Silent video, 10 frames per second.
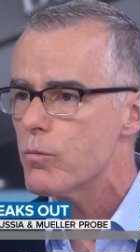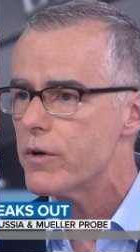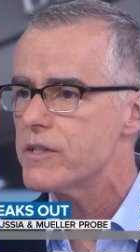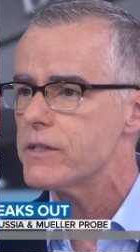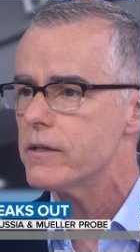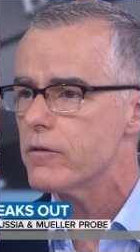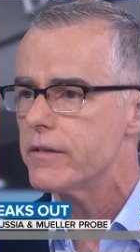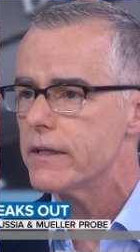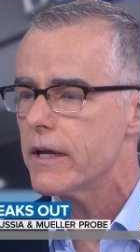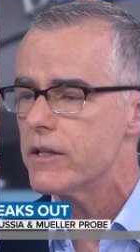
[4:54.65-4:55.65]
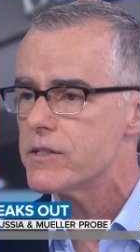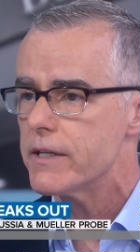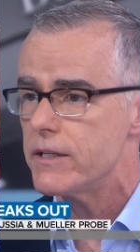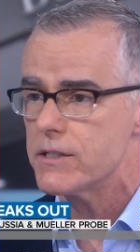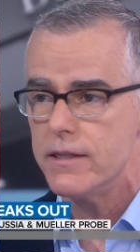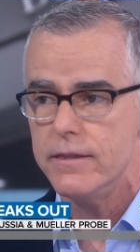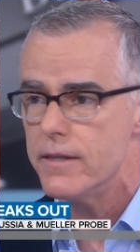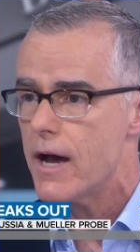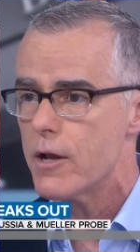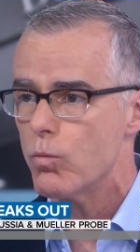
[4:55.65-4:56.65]
President of the United States
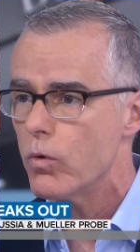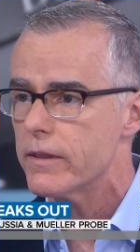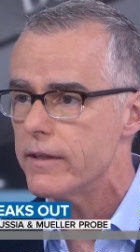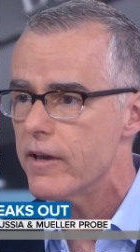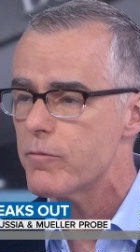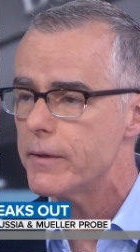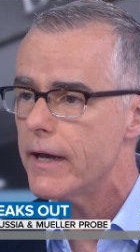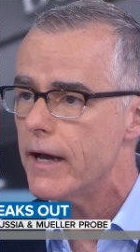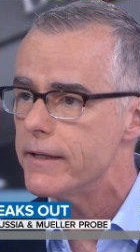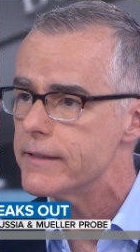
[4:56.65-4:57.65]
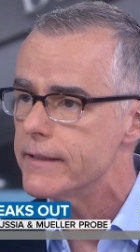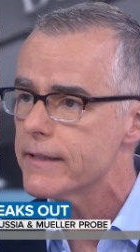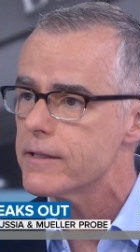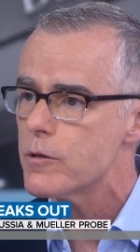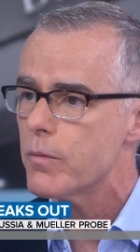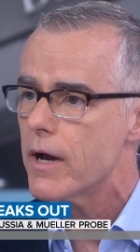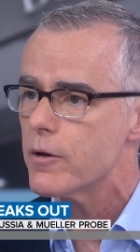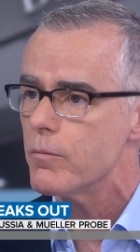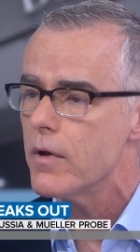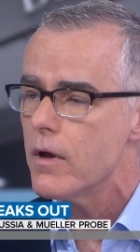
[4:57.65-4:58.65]
not want the FBI to get to the
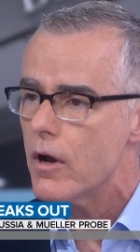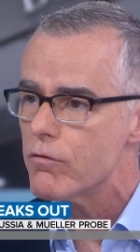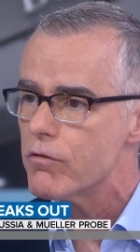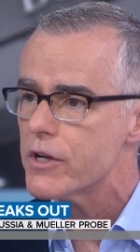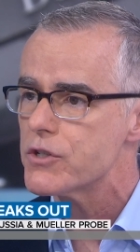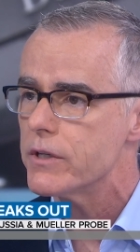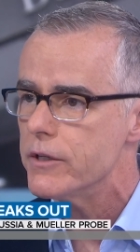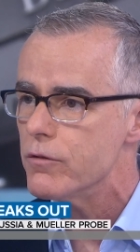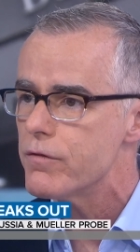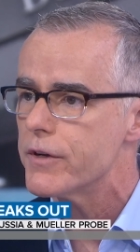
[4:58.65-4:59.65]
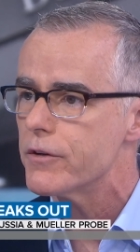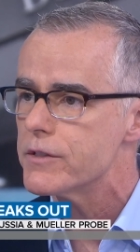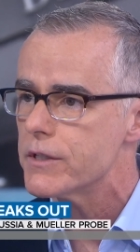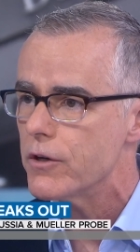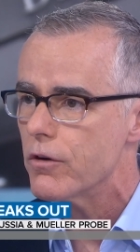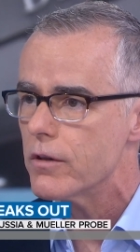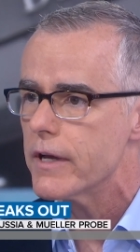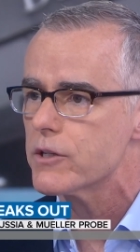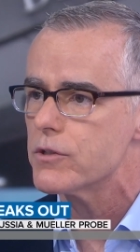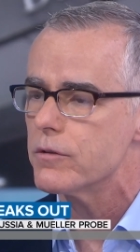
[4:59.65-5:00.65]
bottom of Russian interference in our
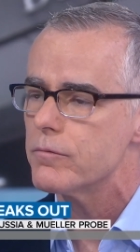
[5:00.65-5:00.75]
election?